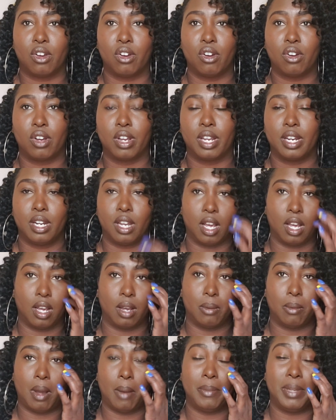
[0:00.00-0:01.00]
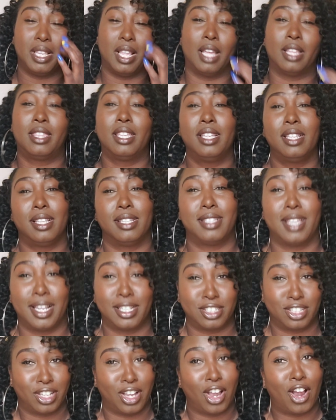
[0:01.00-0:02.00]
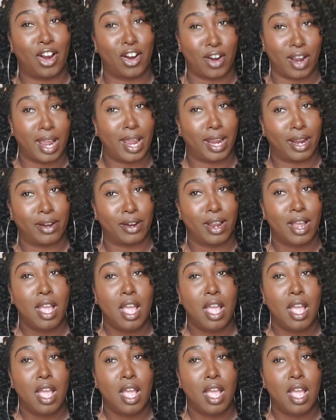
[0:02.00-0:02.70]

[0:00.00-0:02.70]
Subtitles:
on, I mean, I think that's actually her hair,